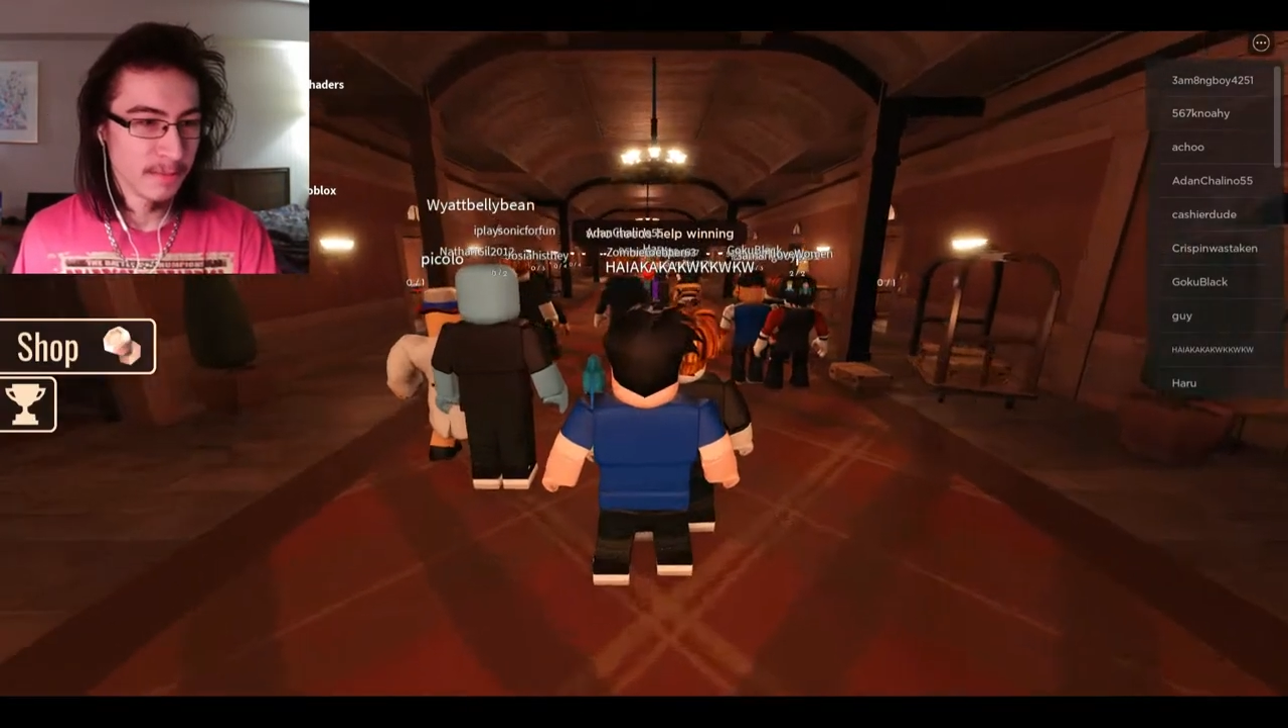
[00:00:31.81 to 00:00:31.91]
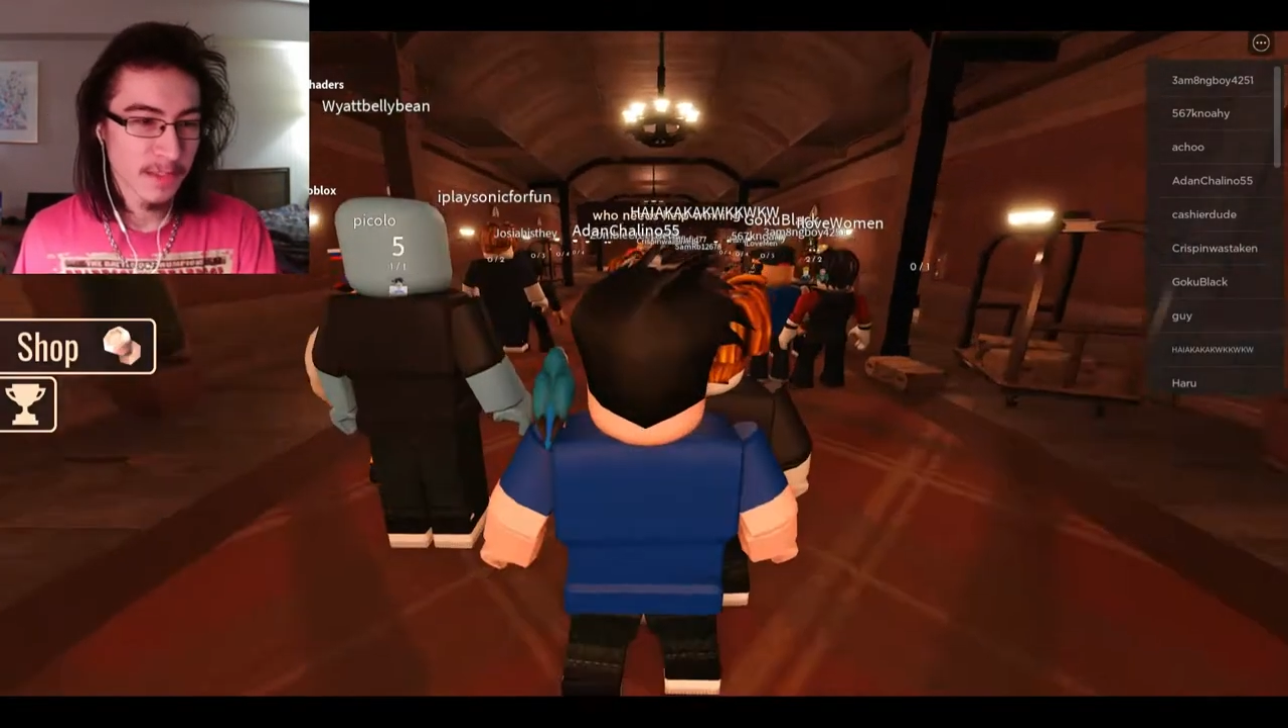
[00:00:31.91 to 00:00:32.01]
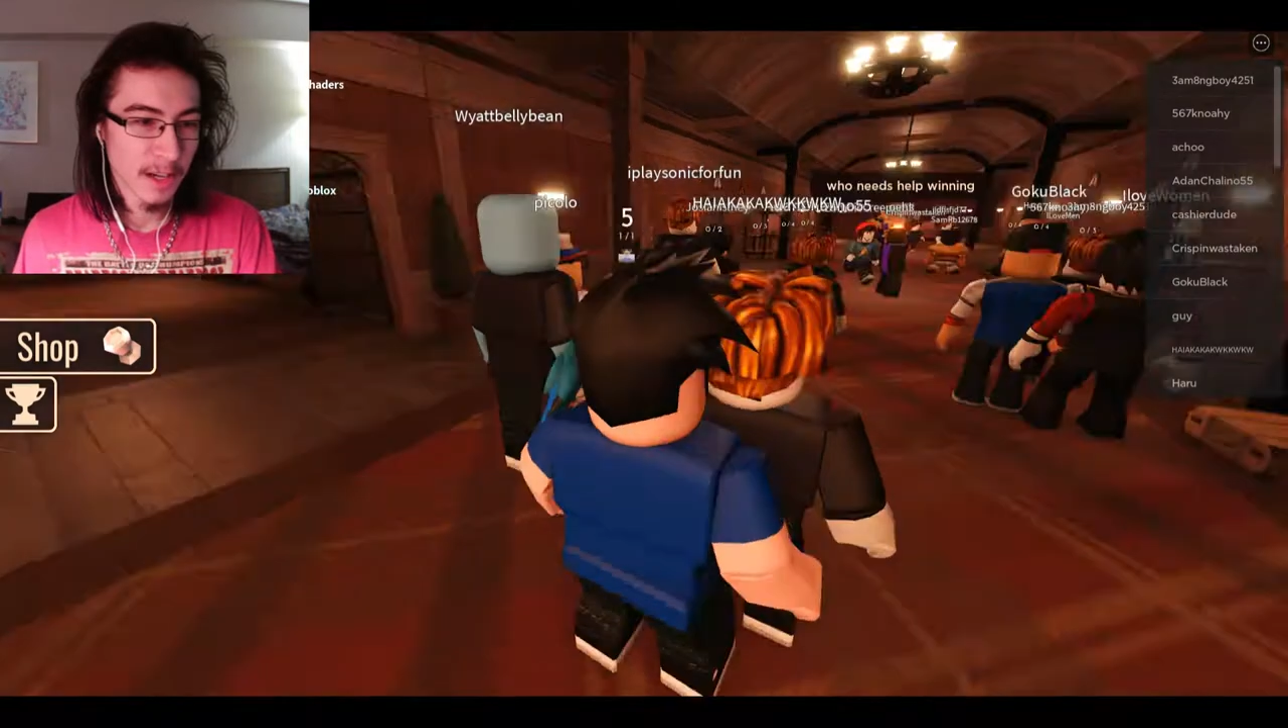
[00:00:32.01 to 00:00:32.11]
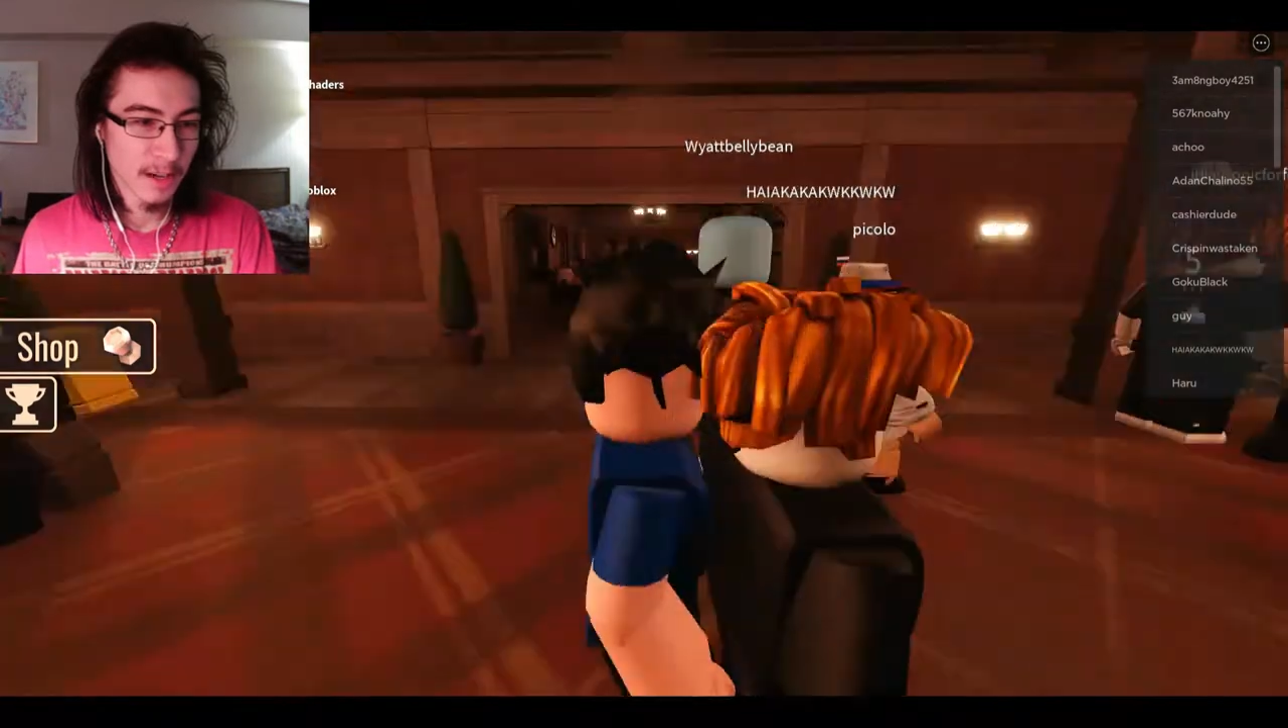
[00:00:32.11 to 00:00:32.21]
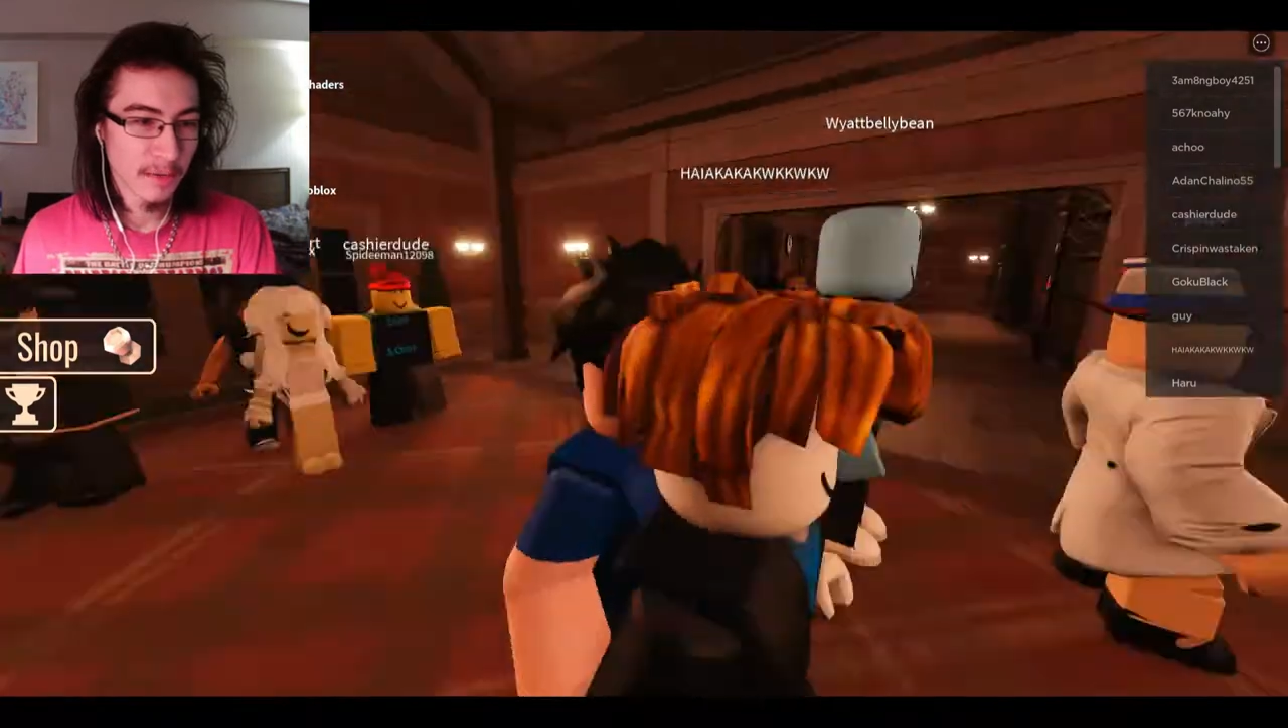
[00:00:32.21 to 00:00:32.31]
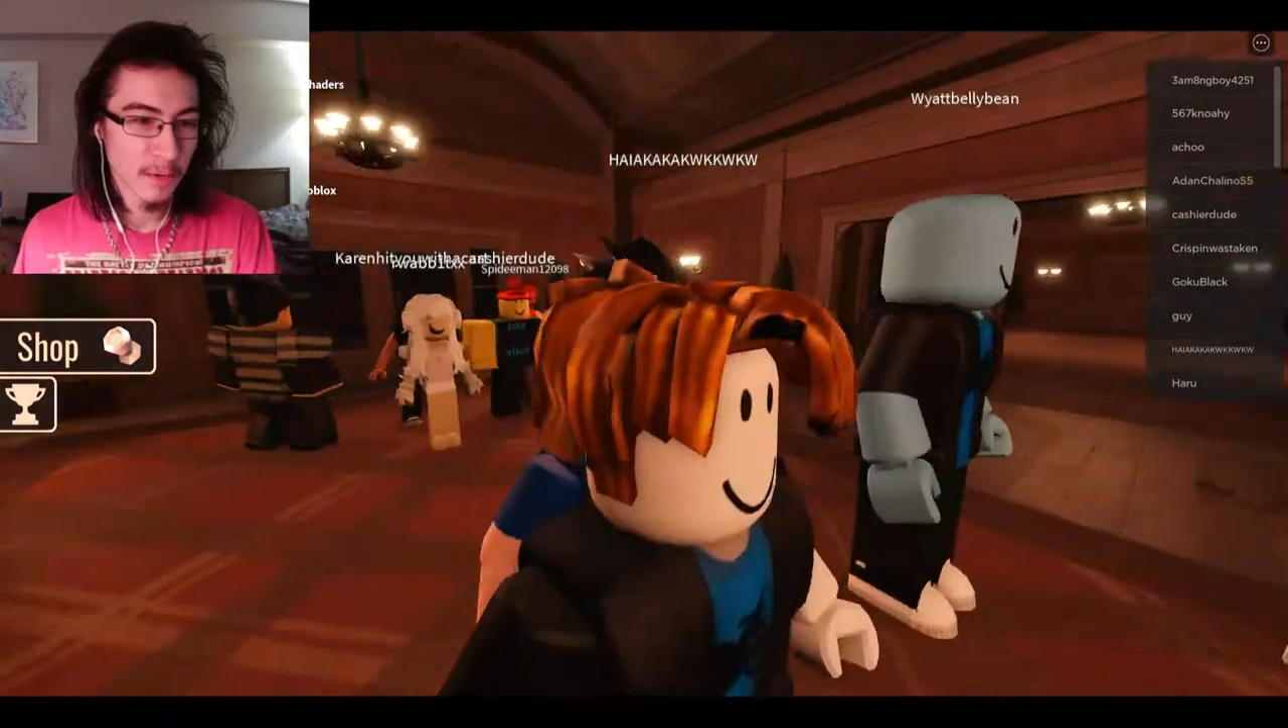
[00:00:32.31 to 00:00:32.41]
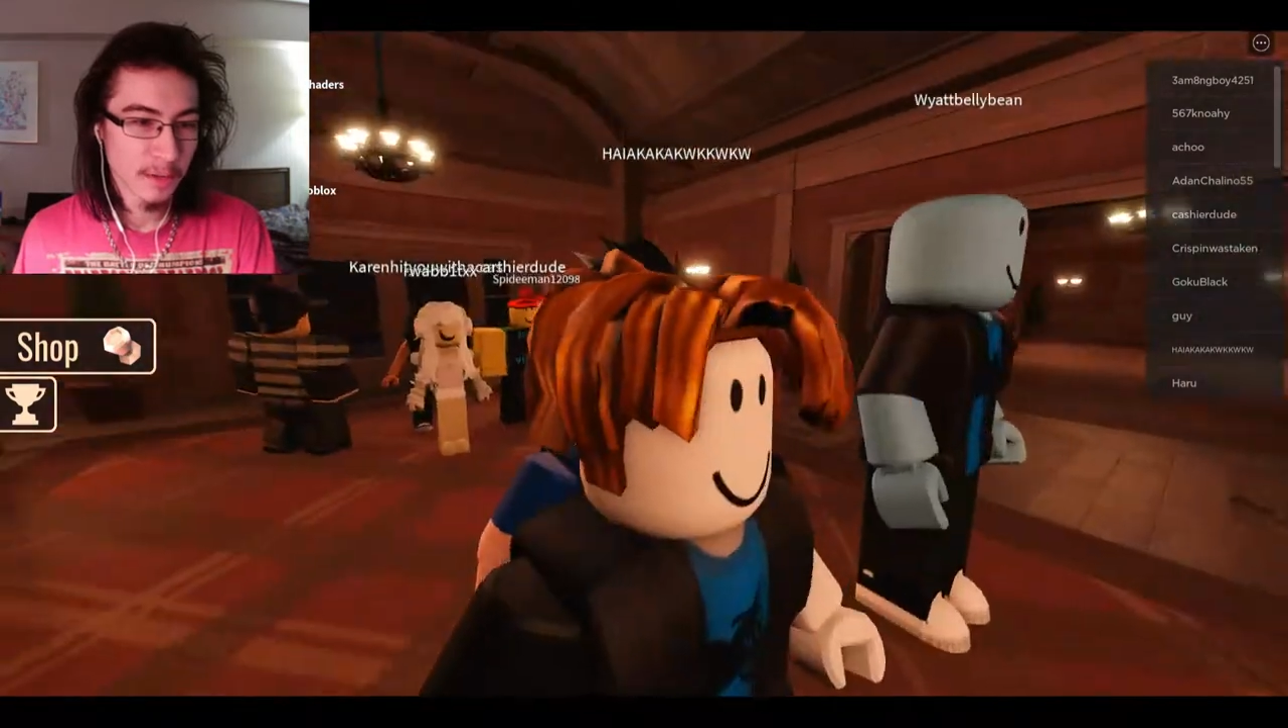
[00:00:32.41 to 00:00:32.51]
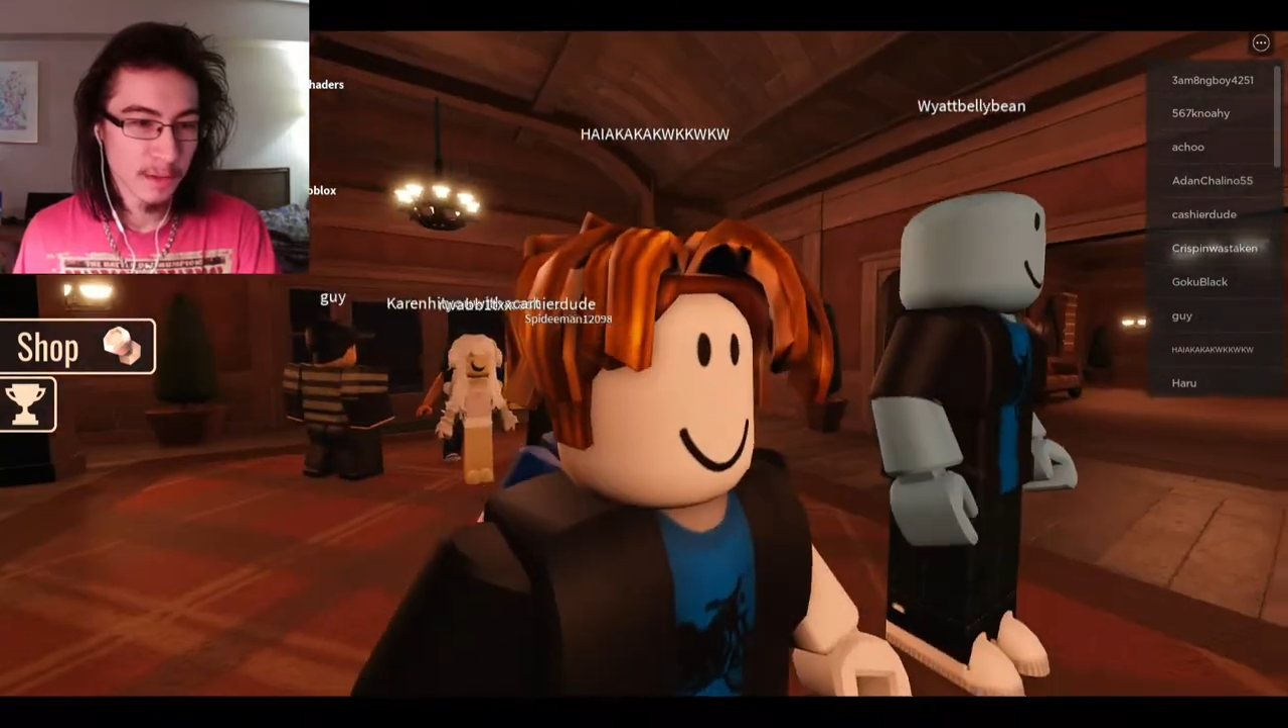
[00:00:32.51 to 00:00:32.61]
that I've heard